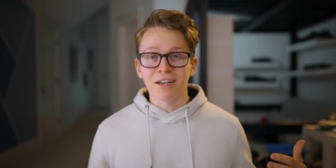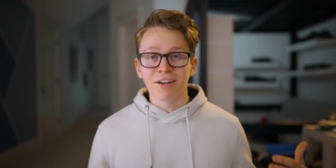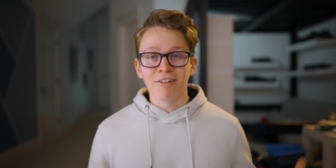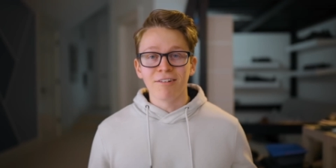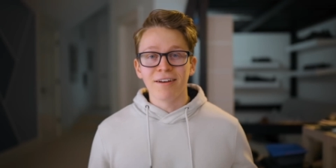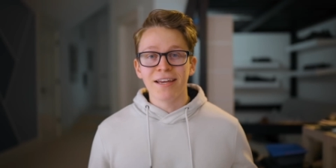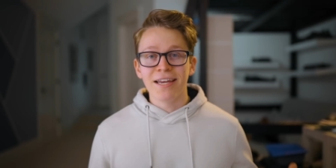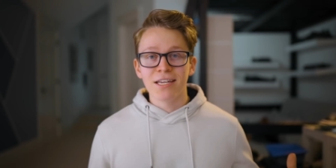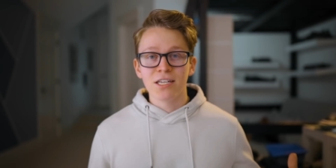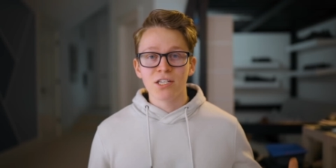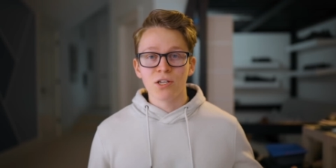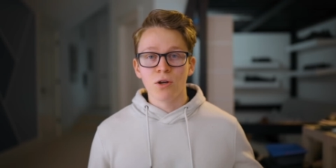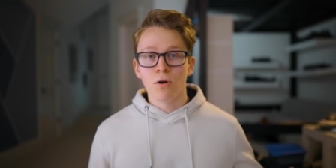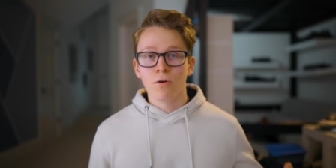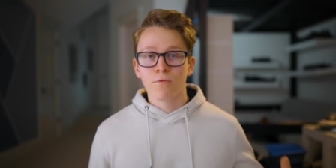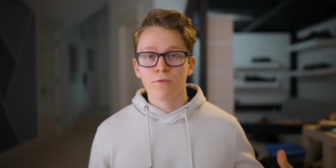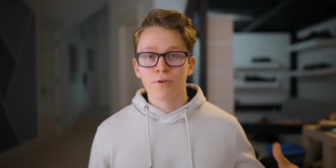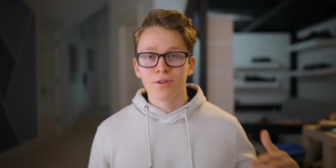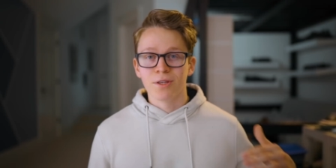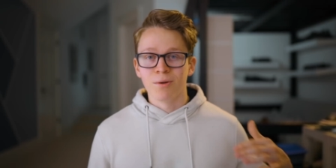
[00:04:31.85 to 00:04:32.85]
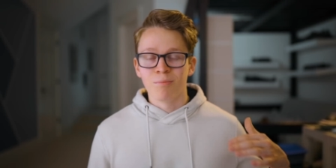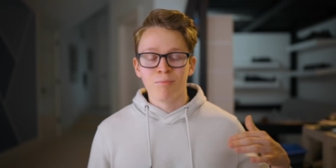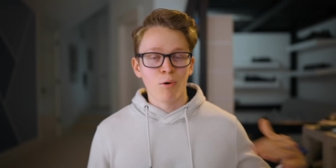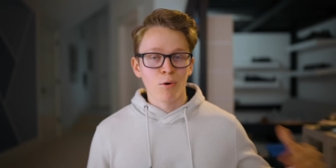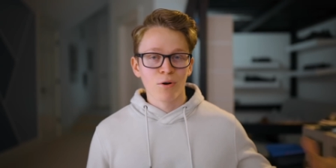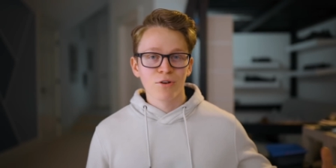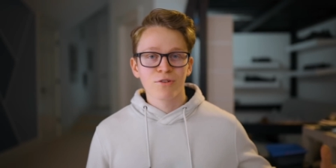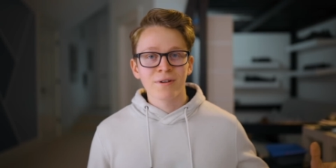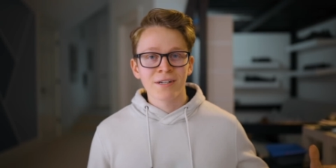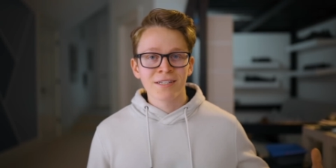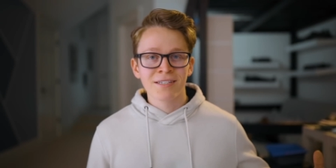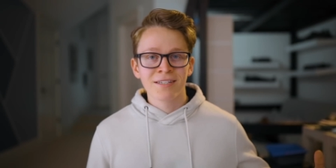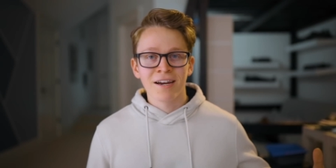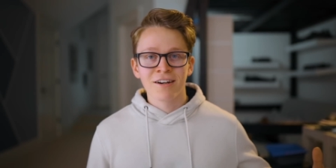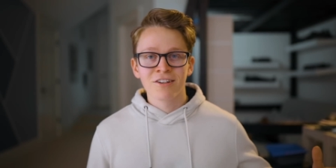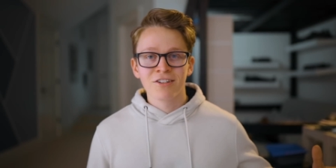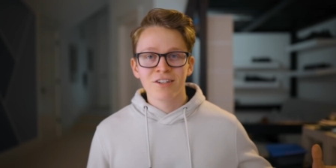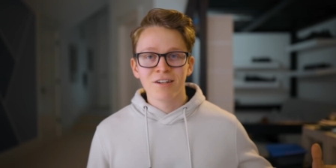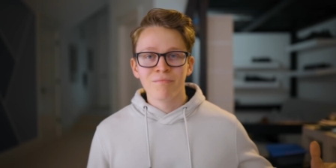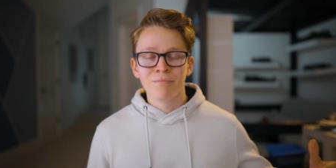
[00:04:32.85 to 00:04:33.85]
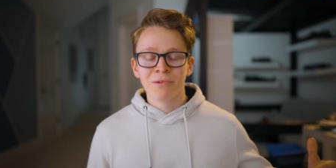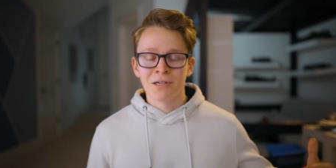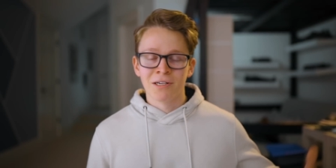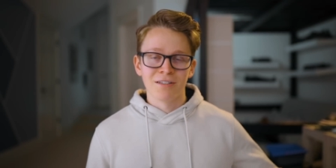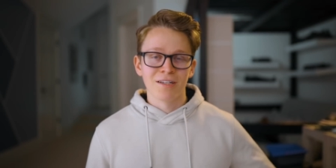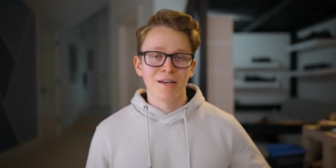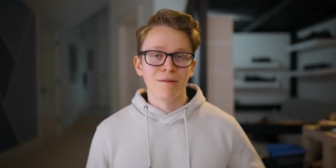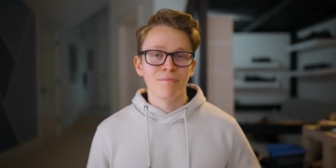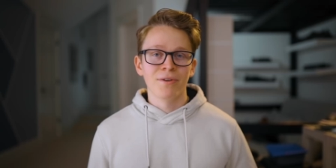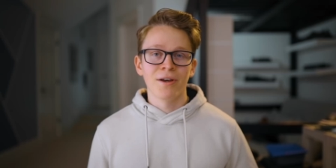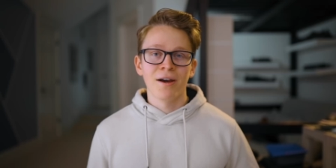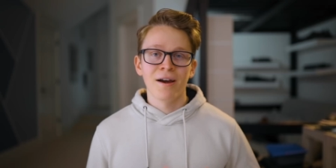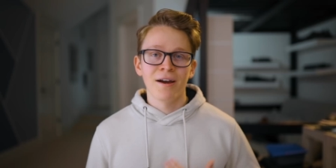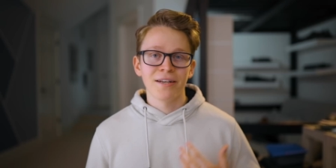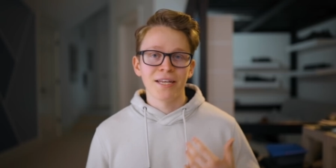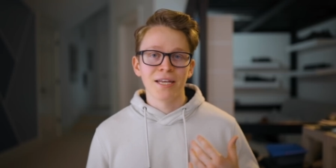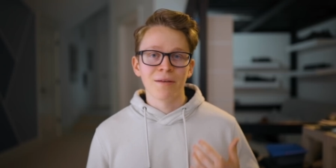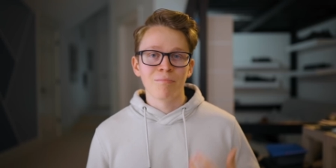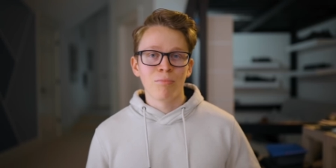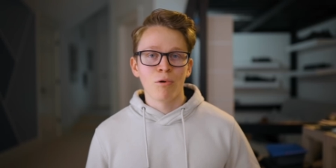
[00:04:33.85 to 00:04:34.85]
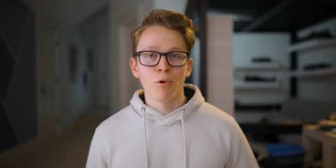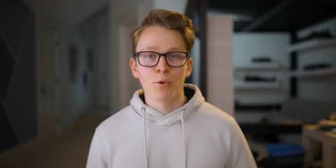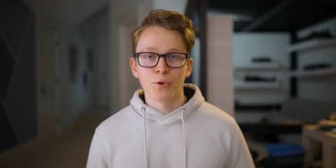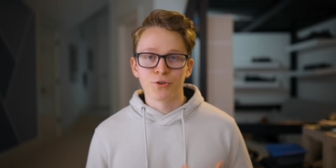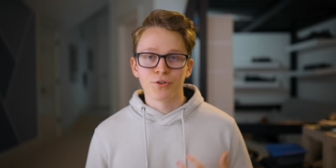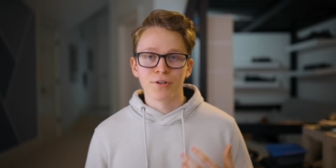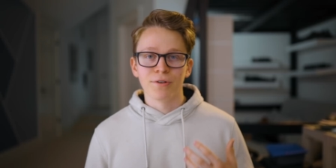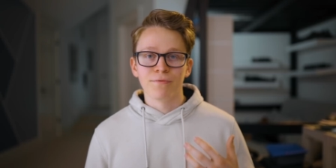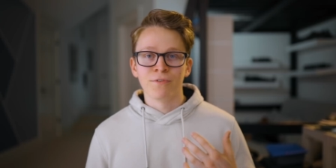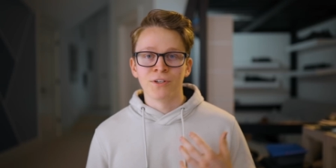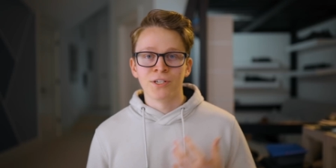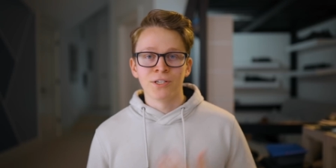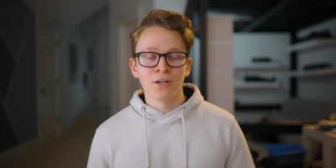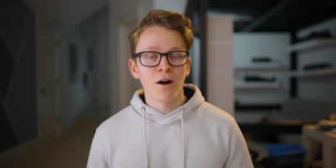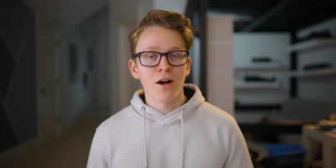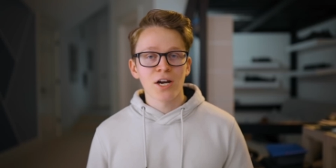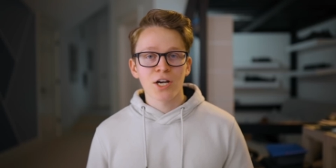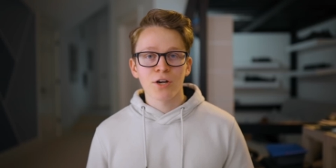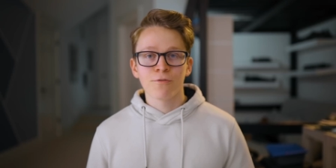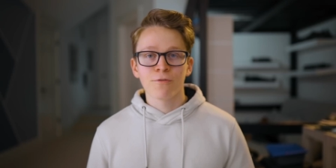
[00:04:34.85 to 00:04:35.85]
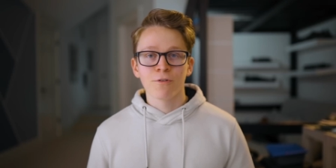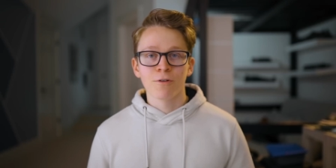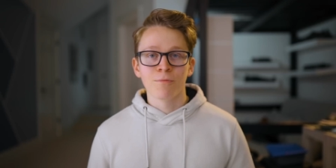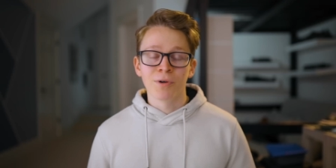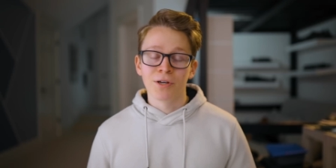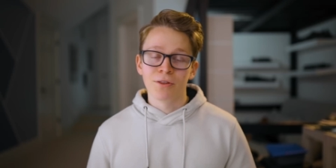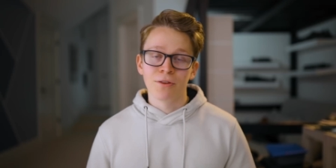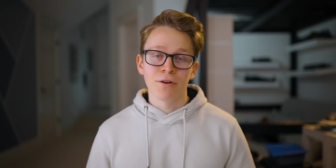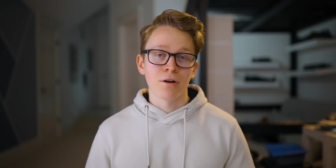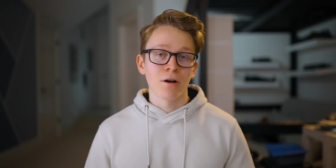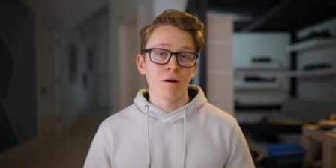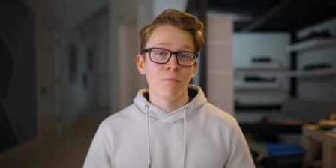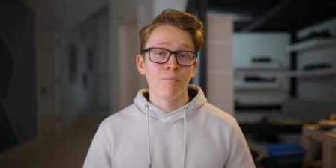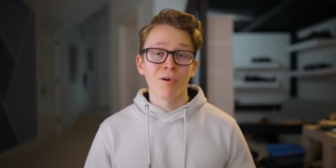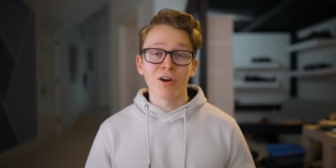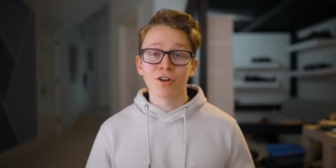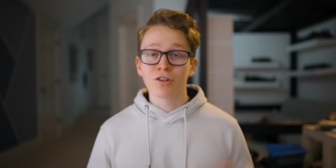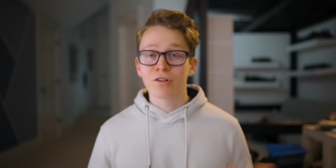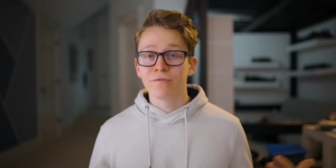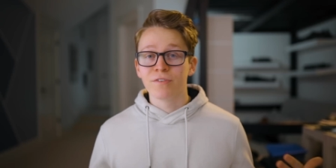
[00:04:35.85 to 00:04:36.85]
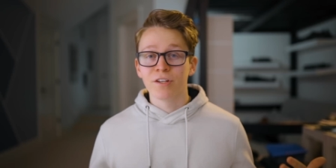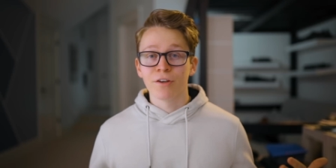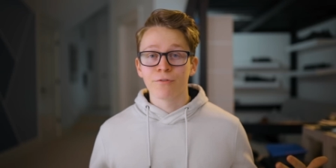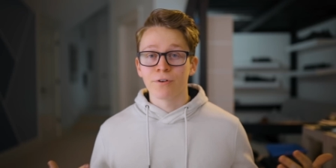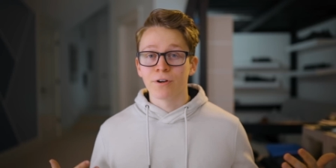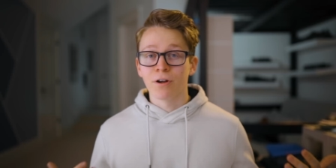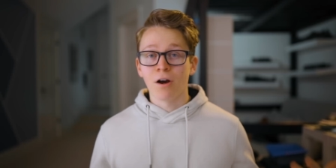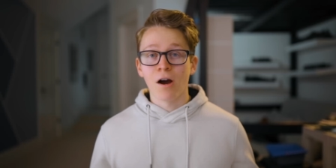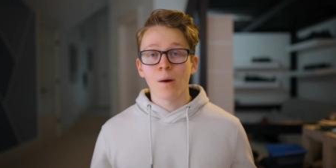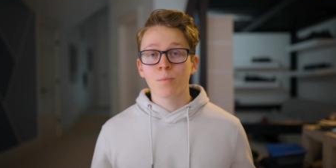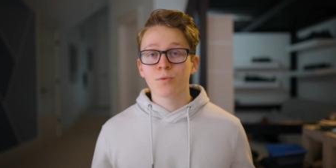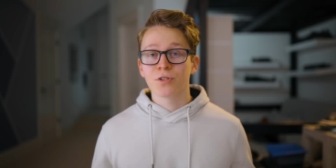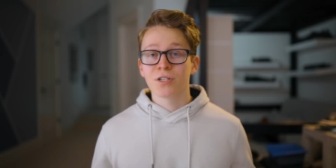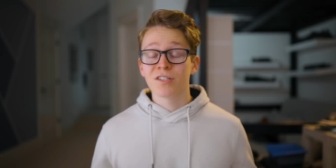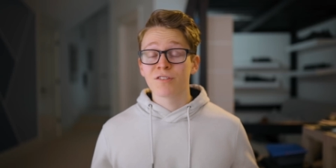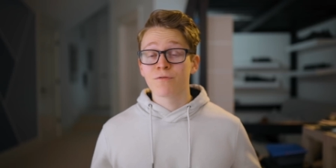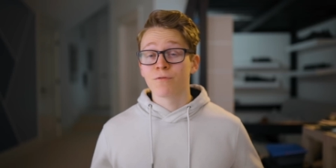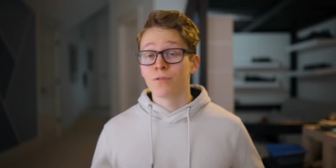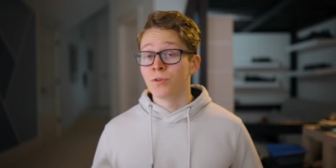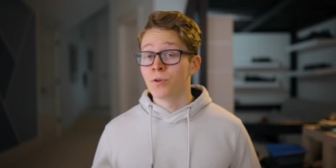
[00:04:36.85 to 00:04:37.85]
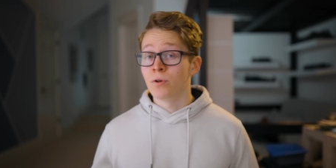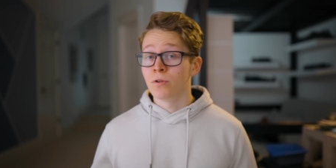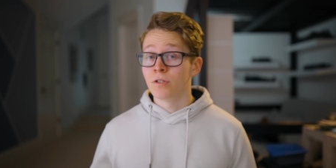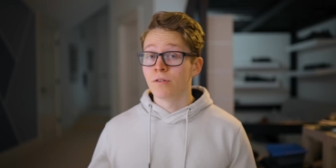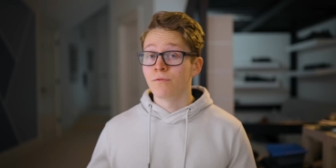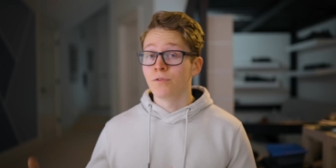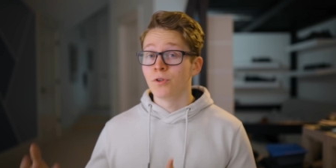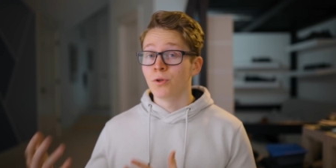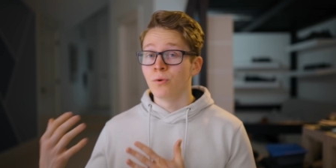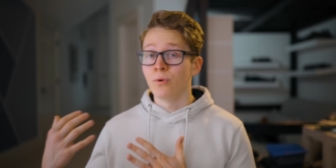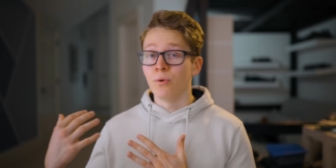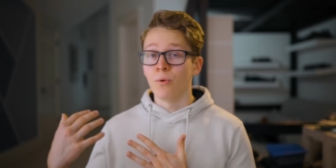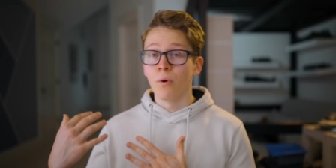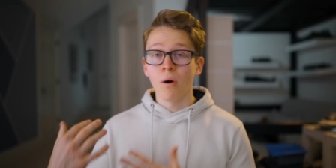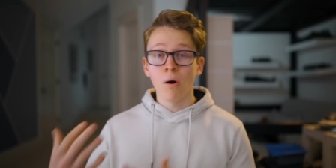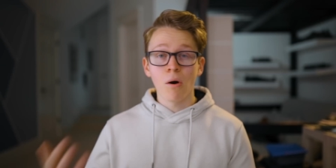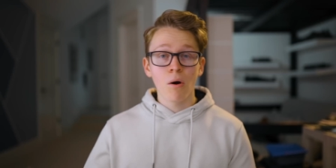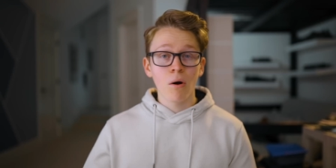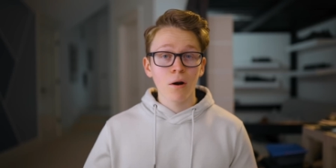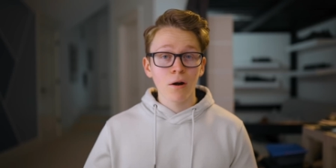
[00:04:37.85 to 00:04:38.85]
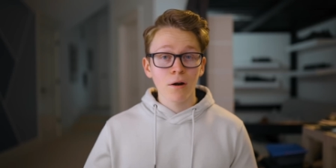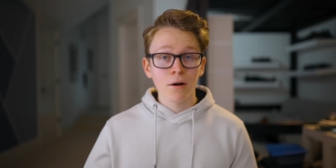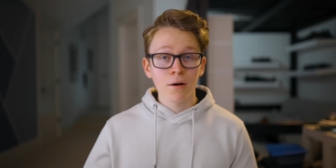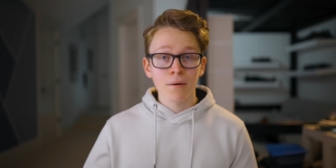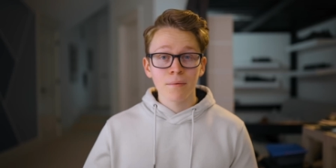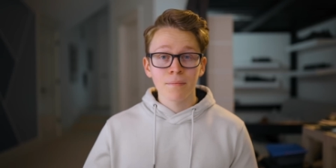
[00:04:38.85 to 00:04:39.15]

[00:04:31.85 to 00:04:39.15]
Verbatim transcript: glaze over the portrait section because I'm not a portrait photographer, but there are a bunch of different options for those of you who are.